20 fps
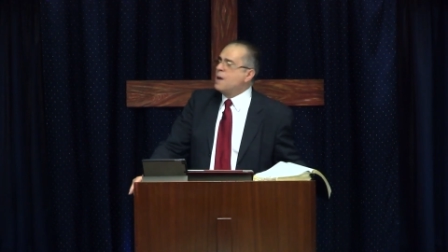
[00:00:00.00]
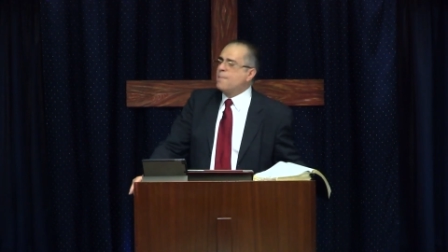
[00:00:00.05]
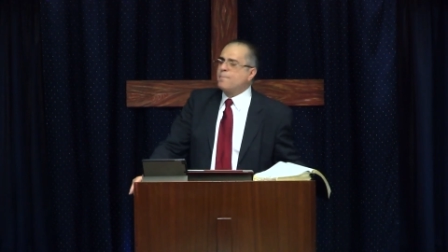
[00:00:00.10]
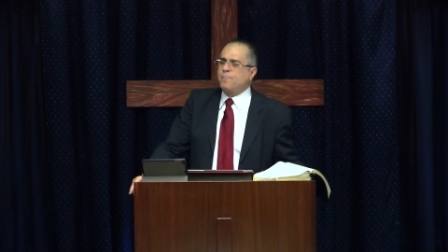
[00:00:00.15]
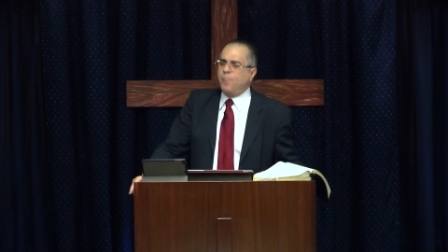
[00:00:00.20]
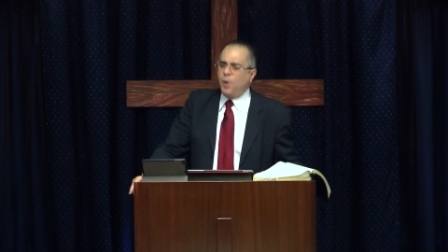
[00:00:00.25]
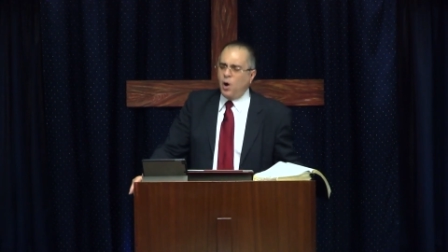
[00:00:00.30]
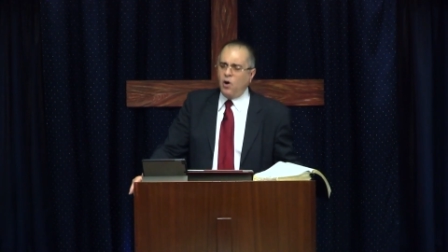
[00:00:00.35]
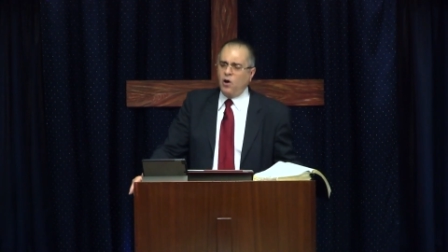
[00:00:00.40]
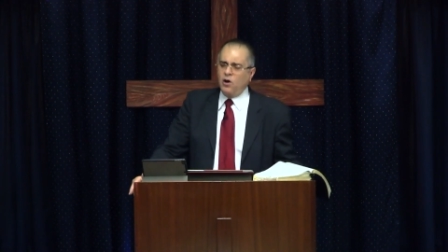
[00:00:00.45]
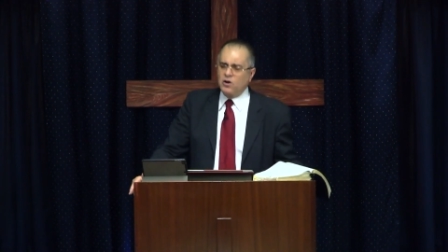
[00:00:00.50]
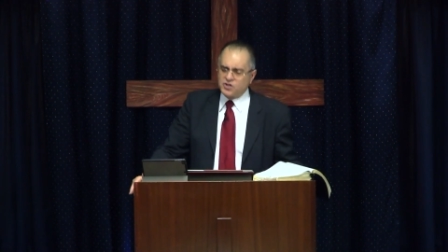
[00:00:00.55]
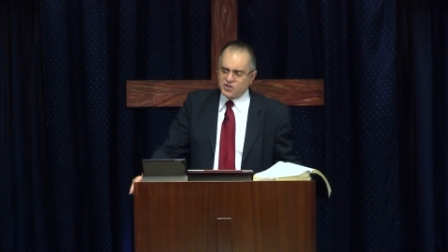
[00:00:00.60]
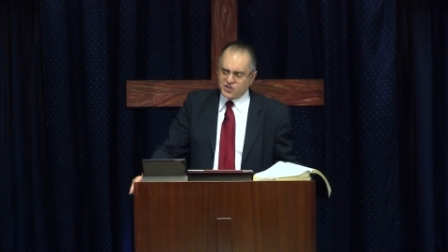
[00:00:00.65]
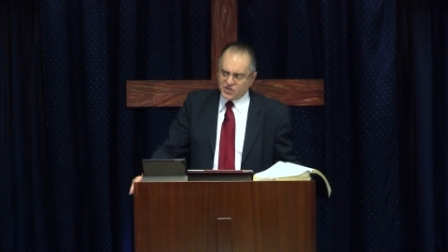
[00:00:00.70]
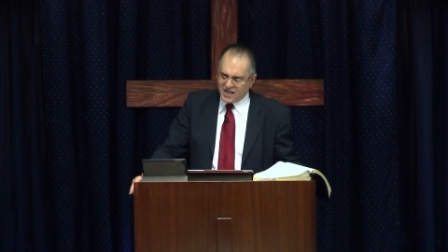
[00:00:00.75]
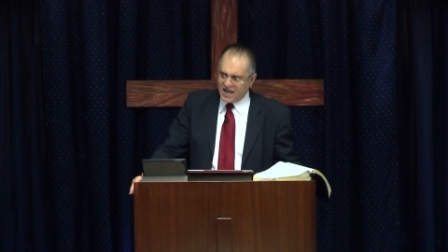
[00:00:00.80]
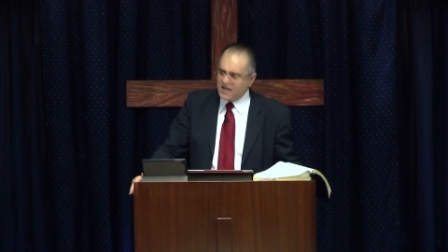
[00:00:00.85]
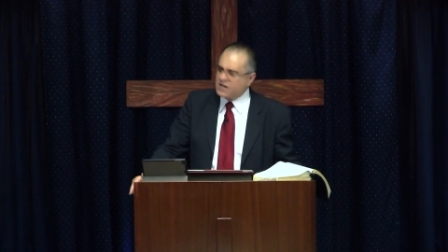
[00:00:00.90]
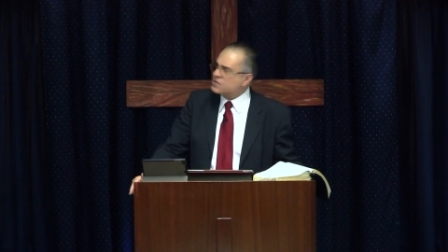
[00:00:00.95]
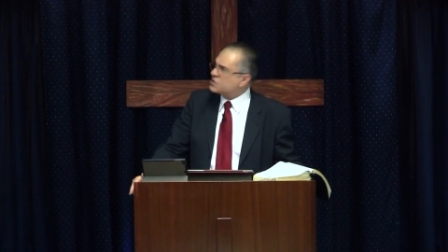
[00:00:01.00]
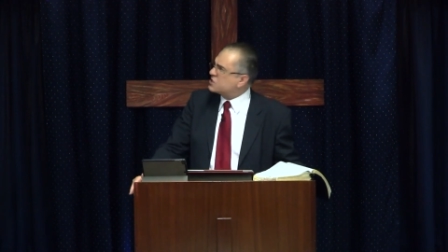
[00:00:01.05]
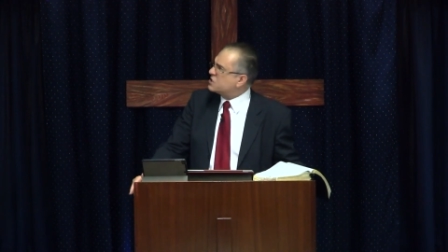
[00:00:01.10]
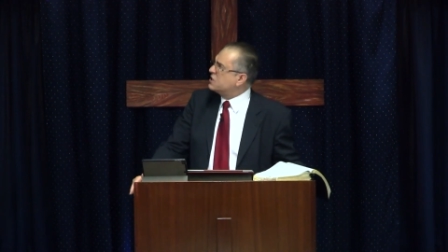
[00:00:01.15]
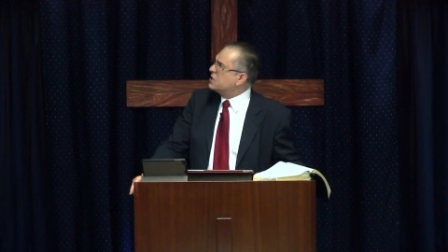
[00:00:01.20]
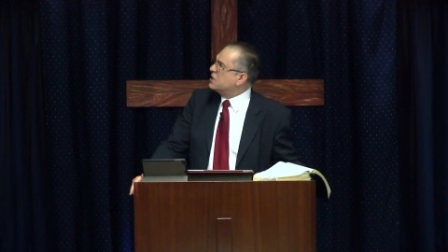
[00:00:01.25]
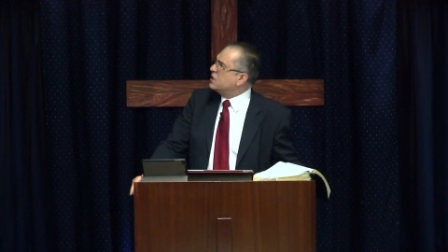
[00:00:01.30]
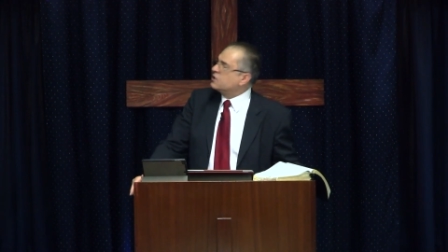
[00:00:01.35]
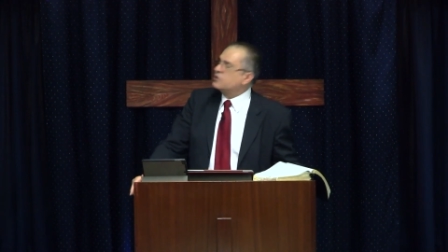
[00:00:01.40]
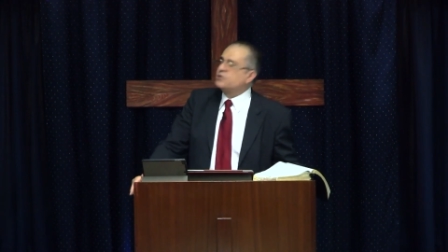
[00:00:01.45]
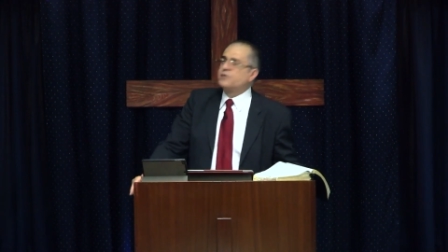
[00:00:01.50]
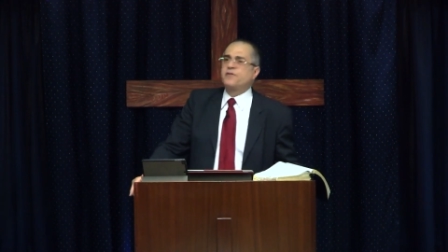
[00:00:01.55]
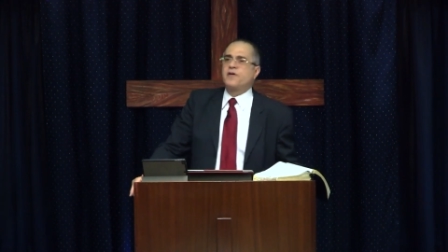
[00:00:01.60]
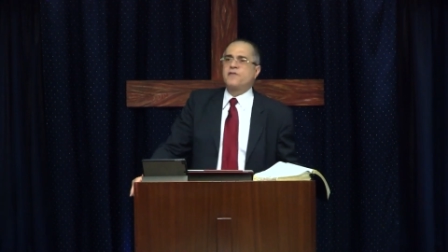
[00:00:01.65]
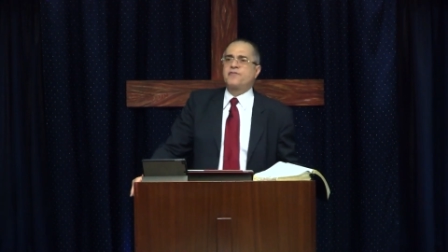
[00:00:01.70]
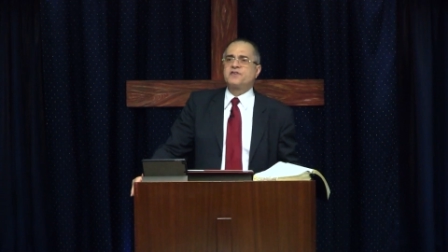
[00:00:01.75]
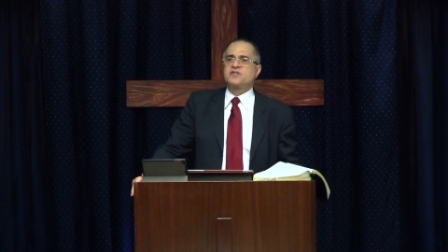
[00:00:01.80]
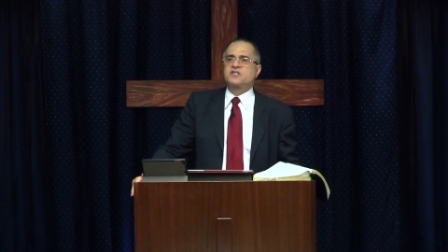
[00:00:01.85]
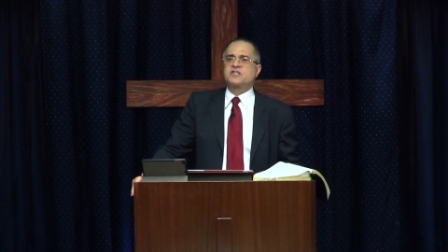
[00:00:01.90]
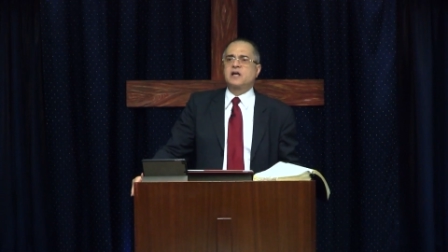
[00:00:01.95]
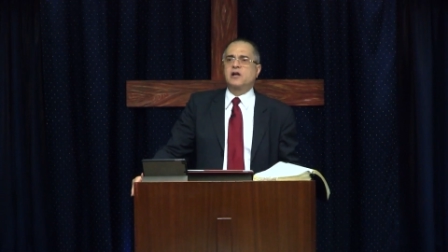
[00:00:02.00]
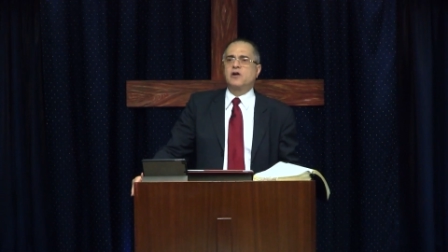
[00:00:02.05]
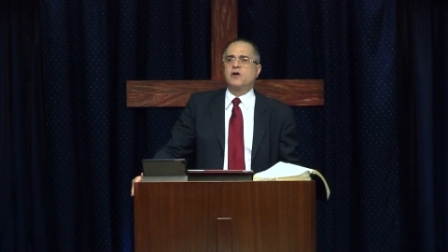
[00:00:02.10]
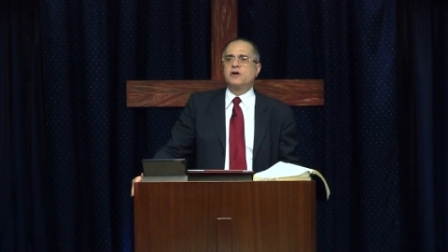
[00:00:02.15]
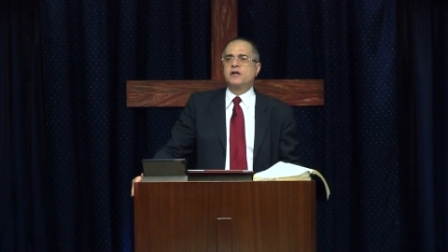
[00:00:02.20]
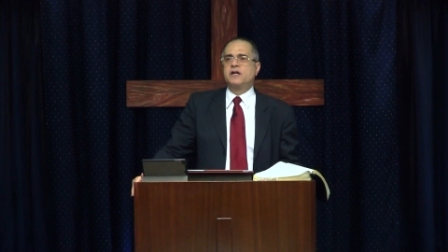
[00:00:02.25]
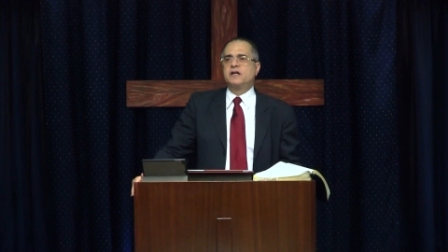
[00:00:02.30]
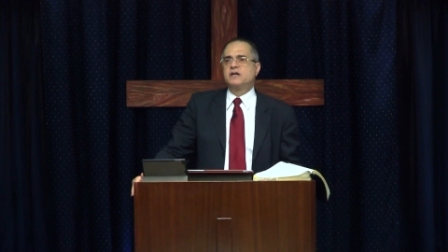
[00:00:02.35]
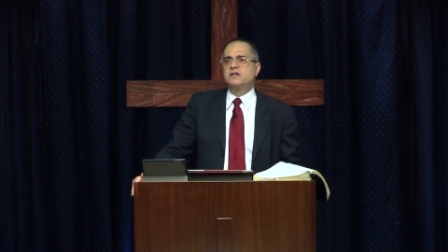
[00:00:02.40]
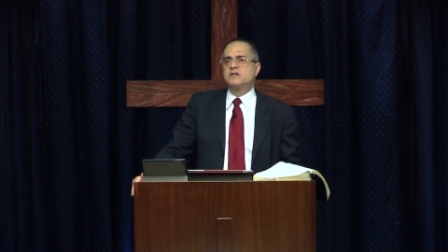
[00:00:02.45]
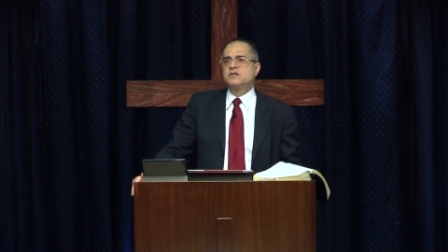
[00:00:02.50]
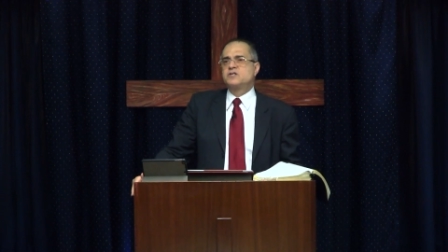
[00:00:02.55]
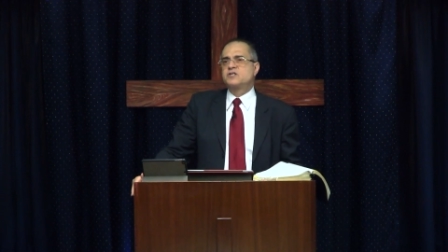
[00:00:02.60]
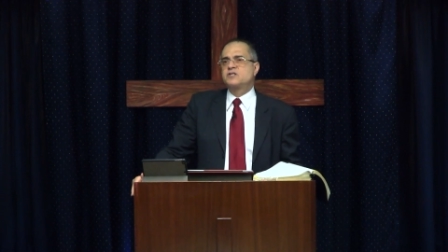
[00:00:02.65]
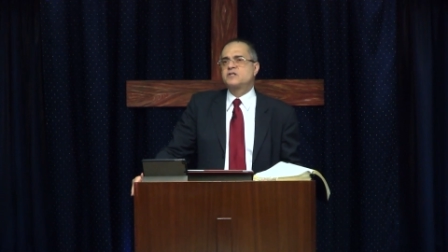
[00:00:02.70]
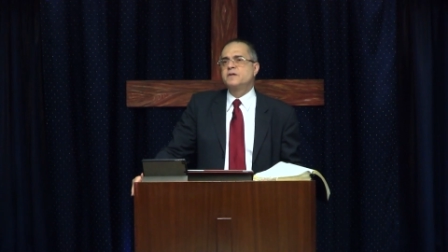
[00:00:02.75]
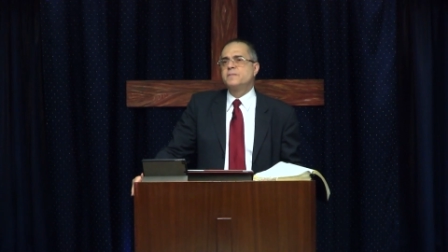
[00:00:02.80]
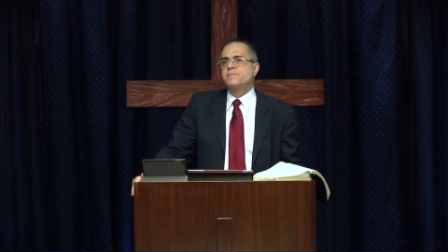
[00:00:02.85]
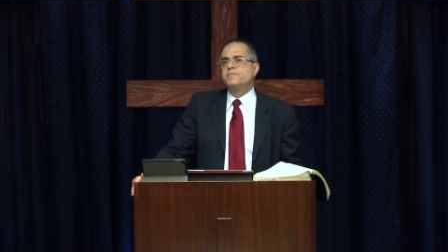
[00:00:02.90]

Paul says to the Thessalonians,